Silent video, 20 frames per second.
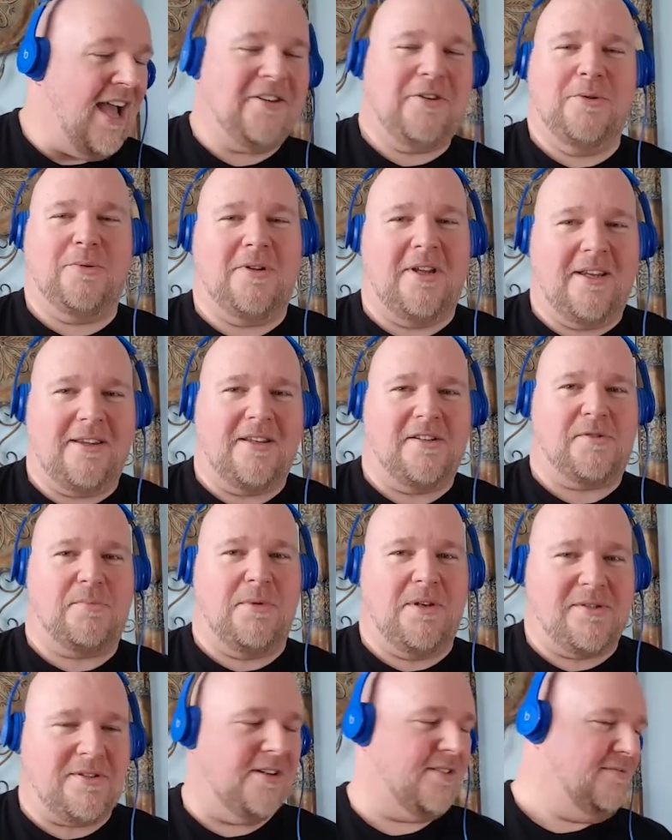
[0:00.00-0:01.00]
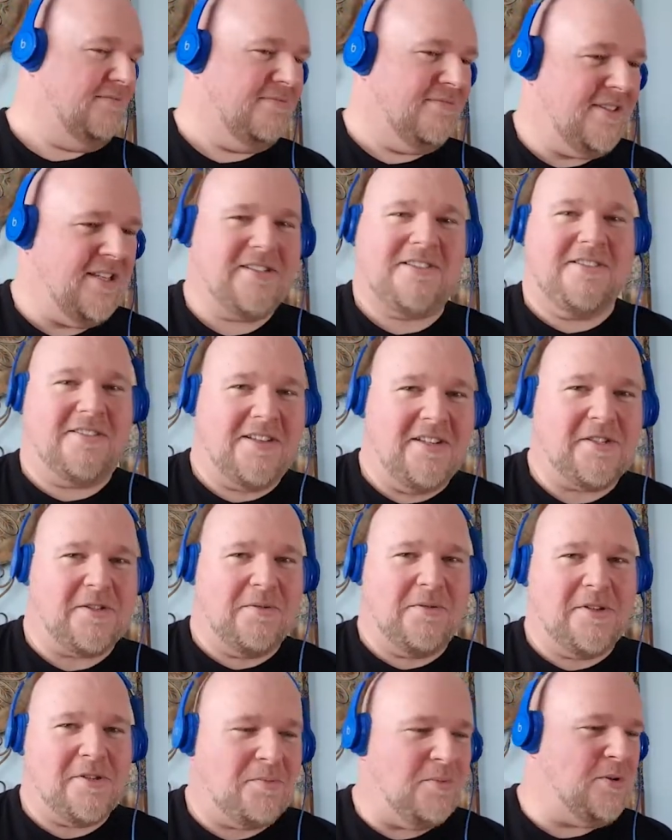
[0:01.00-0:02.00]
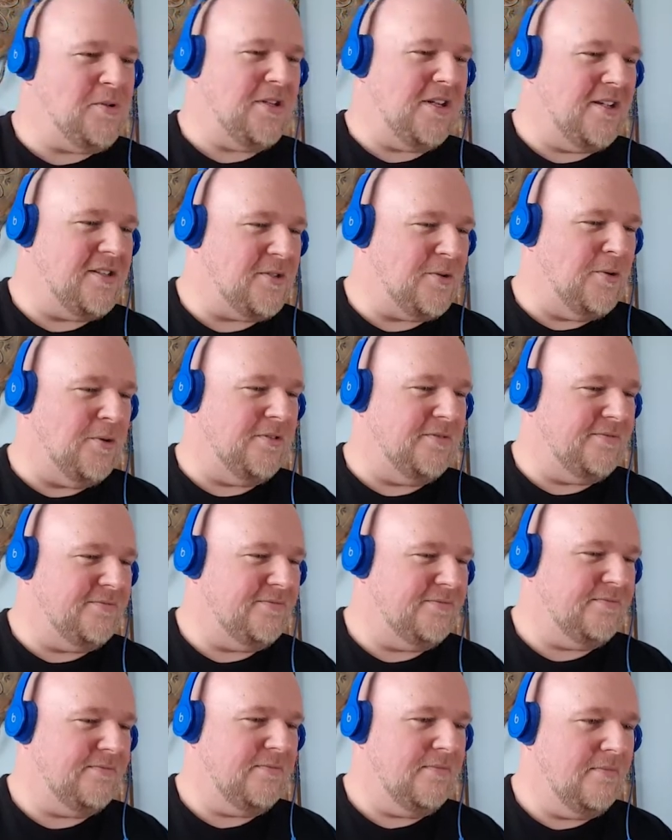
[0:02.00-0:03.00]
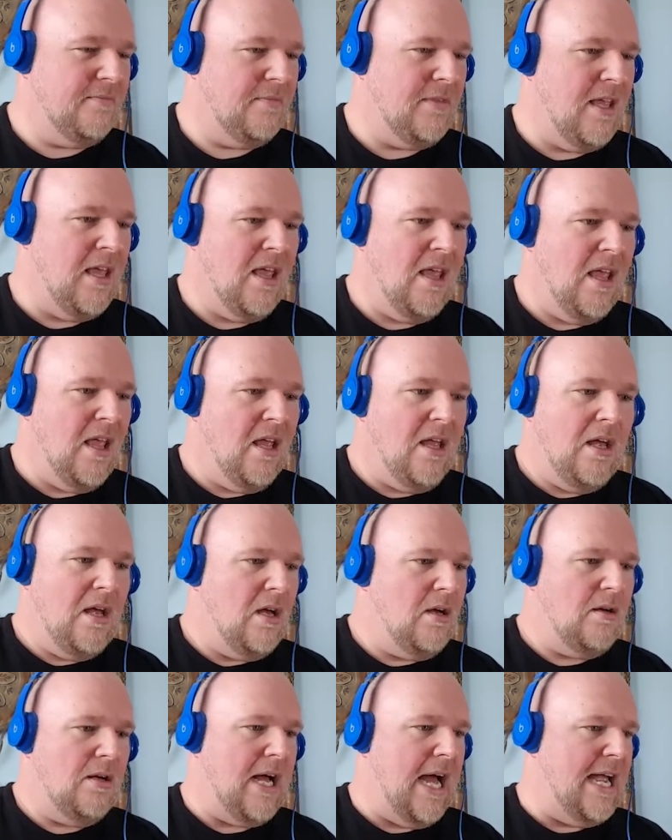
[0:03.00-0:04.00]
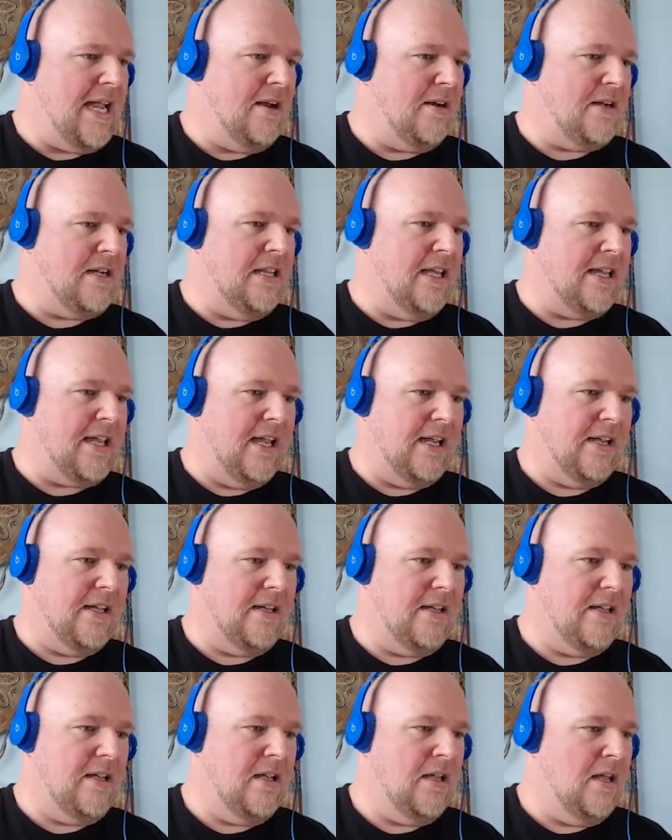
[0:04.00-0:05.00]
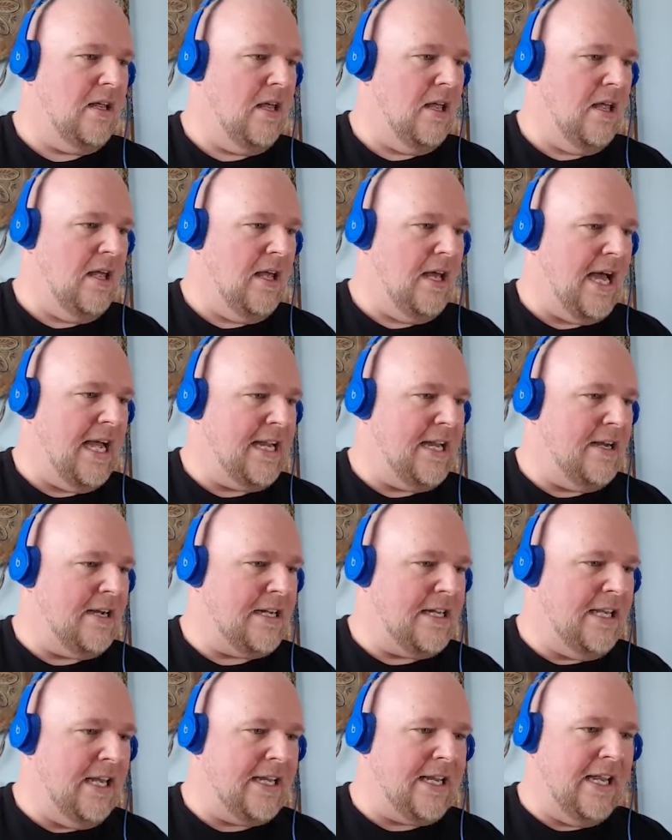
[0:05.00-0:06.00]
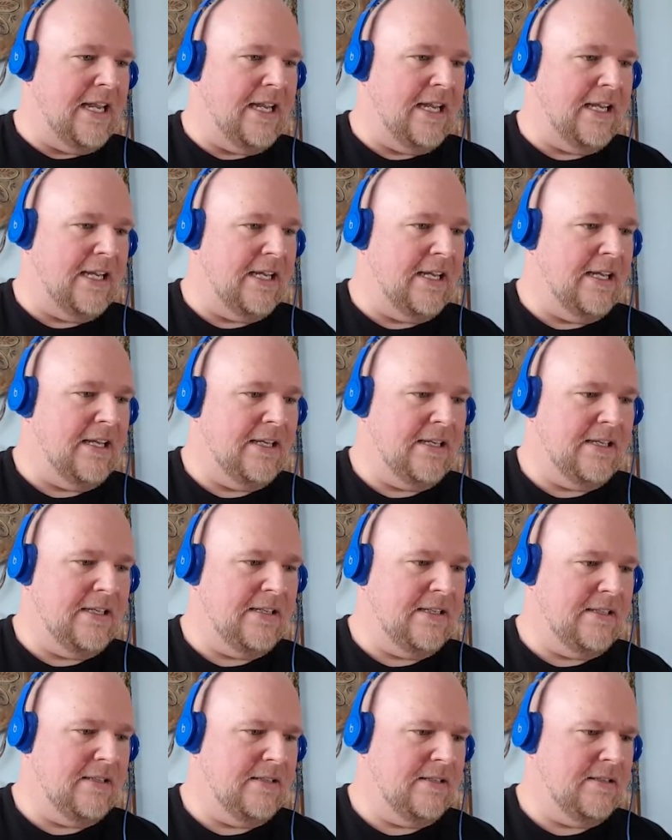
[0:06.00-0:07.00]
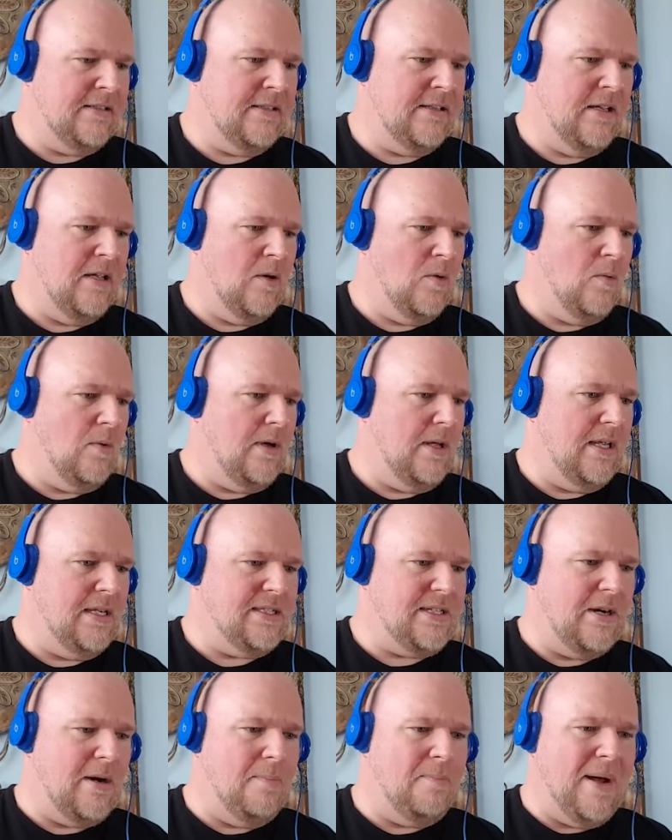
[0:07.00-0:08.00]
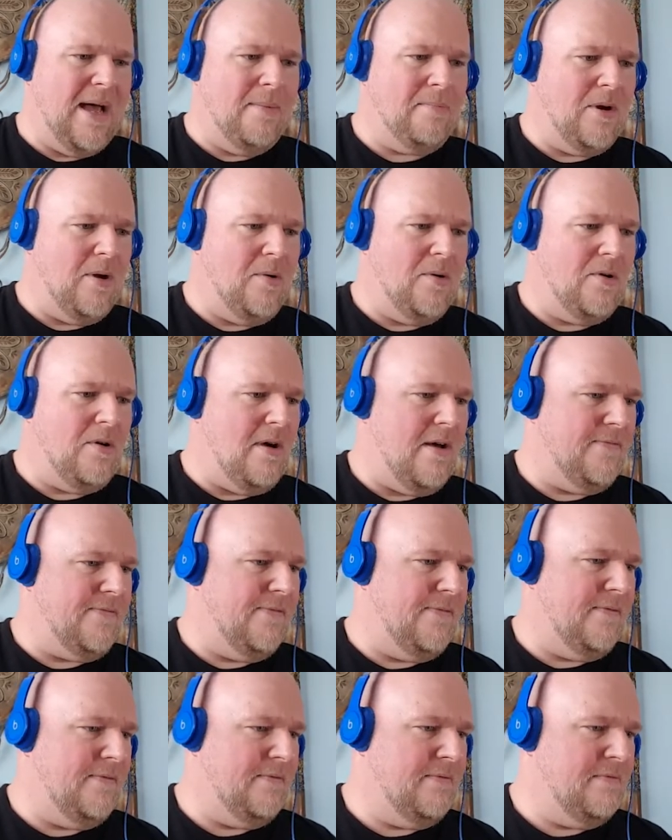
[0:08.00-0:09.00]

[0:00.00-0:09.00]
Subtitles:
I do like this music. This music is cool. I hear clicking. I hear clicking. Is there a bomb going off?